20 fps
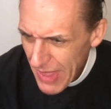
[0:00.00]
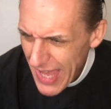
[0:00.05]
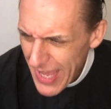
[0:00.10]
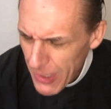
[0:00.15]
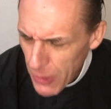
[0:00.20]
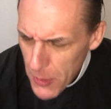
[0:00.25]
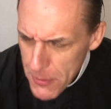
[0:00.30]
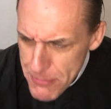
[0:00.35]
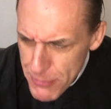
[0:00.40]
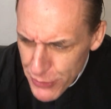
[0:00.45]
I
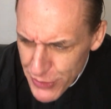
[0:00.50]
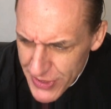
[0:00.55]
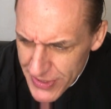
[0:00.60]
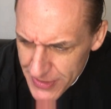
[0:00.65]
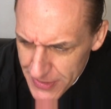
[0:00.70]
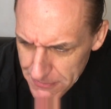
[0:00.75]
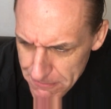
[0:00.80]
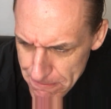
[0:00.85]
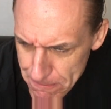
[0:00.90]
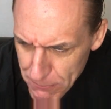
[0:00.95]
hope you
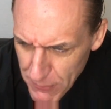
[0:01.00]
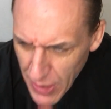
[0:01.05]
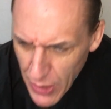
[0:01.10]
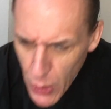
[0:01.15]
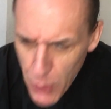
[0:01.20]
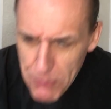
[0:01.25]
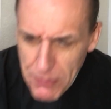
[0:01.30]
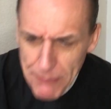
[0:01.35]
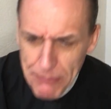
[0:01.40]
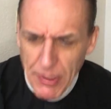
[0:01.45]
didn't, I
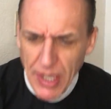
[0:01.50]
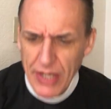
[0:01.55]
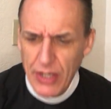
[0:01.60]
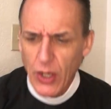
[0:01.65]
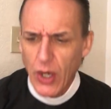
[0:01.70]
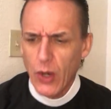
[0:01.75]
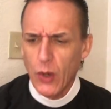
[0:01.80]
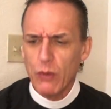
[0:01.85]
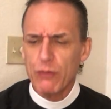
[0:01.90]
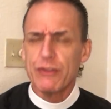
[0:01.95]
hope I'm
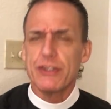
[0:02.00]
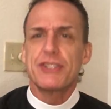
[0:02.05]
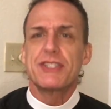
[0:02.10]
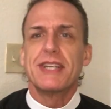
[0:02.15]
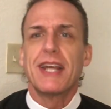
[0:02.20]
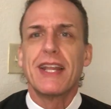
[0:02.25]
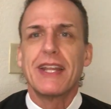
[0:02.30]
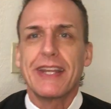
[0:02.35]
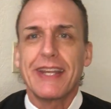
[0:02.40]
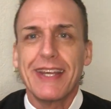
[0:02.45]
not
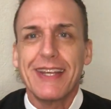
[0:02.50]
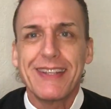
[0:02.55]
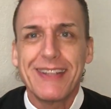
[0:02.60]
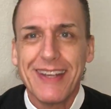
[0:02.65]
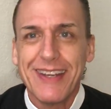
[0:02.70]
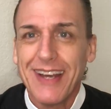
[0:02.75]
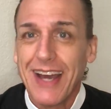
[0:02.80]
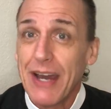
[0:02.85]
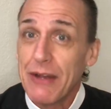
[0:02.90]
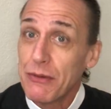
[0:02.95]
overselling it.
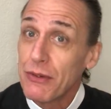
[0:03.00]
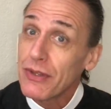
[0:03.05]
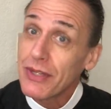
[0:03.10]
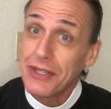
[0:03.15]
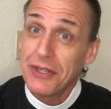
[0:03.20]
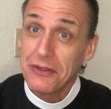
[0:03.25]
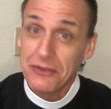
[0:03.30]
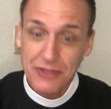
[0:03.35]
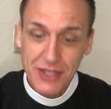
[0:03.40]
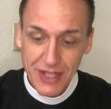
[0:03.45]
I really
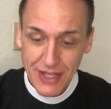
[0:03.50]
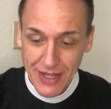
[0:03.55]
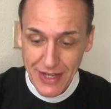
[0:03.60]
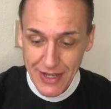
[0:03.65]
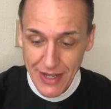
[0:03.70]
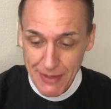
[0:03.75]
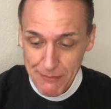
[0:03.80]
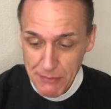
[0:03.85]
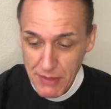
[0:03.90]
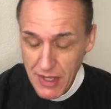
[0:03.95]
don't think I
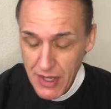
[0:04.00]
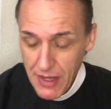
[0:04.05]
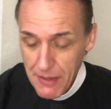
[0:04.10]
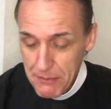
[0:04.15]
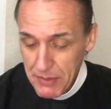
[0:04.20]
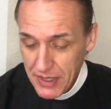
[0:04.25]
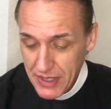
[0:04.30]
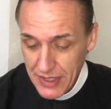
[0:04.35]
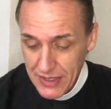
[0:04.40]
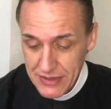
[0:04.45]
am
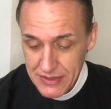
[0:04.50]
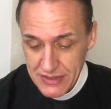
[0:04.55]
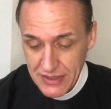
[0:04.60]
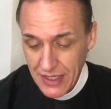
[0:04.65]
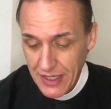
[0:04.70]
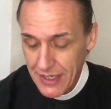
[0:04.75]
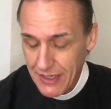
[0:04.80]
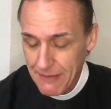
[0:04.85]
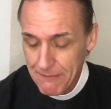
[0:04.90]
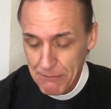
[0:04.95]
because
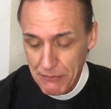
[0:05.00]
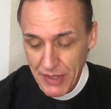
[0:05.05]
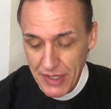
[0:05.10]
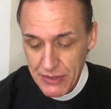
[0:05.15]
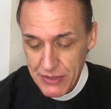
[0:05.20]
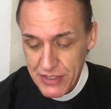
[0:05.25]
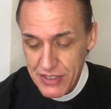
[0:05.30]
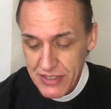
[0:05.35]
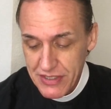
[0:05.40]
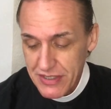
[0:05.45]
um,
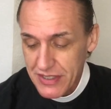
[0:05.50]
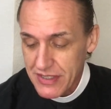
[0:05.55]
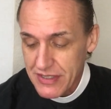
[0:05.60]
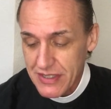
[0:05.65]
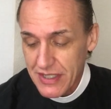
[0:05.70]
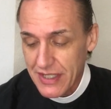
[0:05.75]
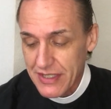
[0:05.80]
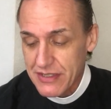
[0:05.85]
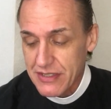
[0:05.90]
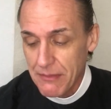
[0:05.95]
it just,
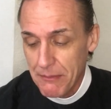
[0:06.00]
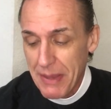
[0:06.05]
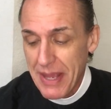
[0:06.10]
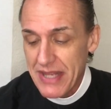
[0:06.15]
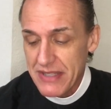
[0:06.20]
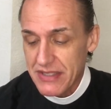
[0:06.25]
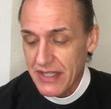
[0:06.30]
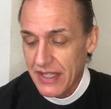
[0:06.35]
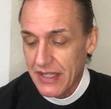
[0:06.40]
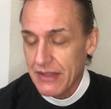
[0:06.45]
it's, it's
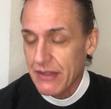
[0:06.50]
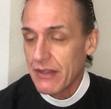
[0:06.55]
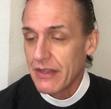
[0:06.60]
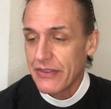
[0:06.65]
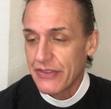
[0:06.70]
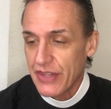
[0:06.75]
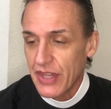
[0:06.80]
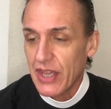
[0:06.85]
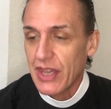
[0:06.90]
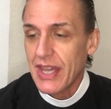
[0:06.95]
amazing. The,
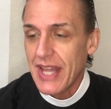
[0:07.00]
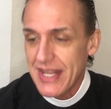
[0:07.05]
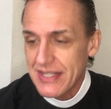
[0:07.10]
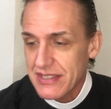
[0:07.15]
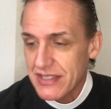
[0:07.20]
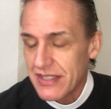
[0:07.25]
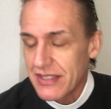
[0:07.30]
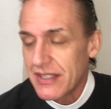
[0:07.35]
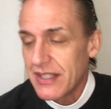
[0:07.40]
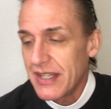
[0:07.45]
the
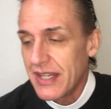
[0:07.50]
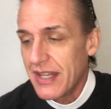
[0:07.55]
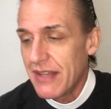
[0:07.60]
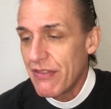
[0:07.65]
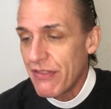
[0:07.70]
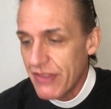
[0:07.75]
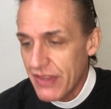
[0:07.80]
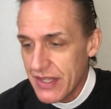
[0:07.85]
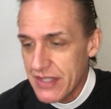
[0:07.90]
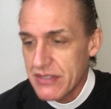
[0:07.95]
lesson
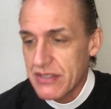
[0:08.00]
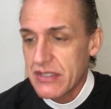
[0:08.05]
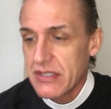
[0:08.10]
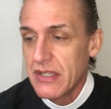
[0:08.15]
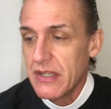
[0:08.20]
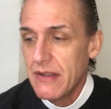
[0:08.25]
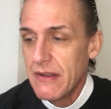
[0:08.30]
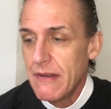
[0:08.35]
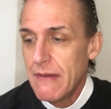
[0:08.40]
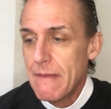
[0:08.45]
in
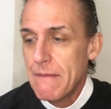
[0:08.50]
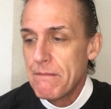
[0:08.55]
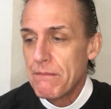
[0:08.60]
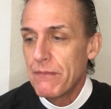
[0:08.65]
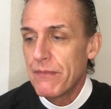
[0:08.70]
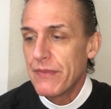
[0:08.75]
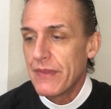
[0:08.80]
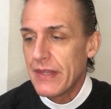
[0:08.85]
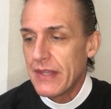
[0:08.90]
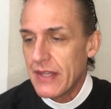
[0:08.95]
this,
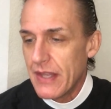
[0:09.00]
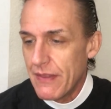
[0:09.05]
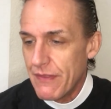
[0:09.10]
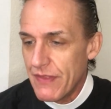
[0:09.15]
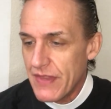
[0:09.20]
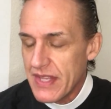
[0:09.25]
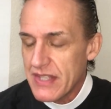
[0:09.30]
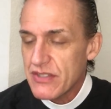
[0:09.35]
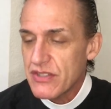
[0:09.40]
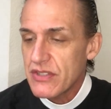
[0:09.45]

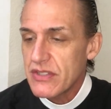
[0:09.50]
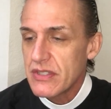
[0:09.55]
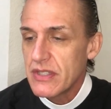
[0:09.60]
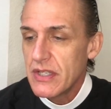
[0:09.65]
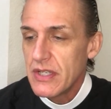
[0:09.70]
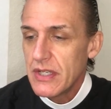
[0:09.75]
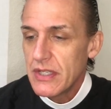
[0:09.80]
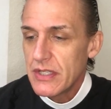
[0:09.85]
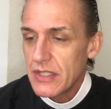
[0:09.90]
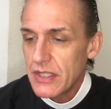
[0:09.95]
in this
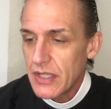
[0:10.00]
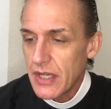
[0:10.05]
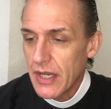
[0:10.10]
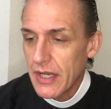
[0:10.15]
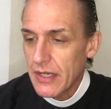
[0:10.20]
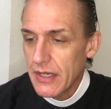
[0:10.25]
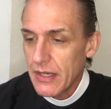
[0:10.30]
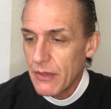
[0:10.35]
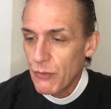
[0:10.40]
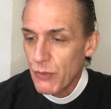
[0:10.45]

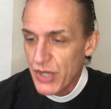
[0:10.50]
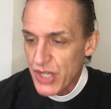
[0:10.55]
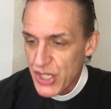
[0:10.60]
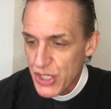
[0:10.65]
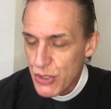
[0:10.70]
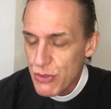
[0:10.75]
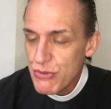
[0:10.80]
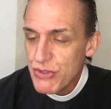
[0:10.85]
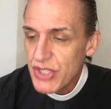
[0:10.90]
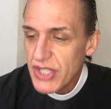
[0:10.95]
uh,
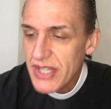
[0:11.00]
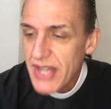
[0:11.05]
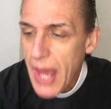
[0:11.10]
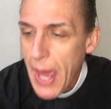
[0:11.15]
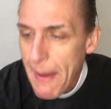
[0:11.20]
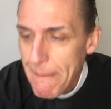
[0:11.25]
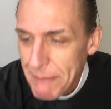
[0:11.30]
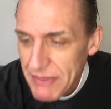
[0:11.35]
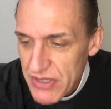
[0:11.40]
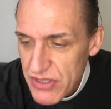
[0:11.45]
reunion
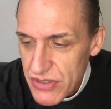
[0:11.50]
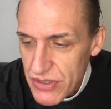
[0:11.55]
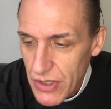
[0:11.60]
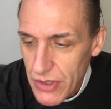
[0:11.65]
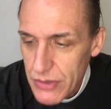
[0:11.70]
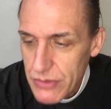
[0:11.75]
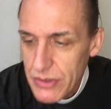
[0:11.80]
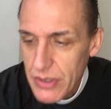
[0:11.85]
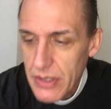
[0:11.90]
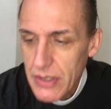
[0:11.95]

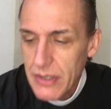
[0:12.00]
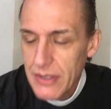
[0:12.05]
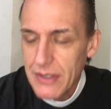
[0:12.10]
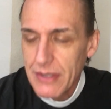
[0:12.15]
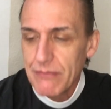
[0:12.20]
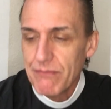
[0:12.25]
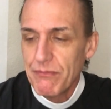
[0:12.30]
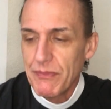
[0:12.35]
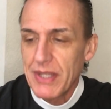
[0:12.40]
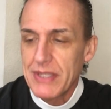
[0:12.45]
episode,
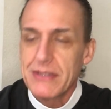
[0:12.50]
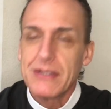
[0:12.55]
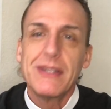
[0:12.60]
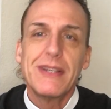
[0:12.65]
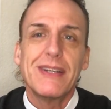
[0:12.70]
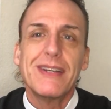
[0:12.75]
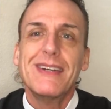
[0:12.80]
thats